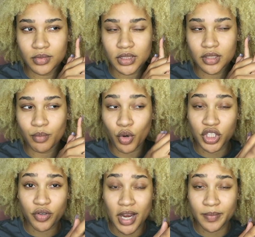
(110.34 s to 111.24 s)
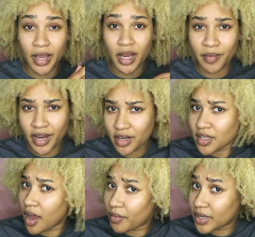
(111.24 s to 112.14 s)
to moisturize my hair. My hair is
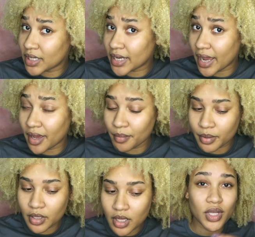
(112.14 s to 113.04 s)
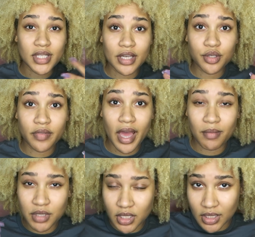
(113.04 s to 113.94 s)
already damp. Once I do that,
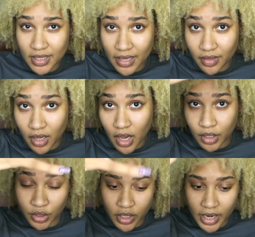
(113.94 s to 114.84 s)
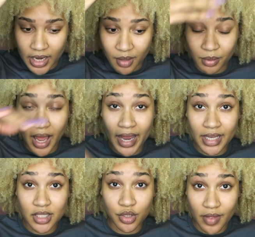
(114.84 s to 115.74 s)
I'm just gonna take the color and apply
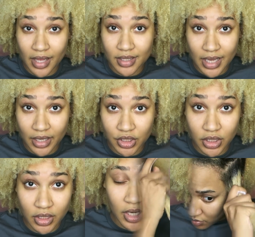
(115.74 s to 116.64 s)
it to that section.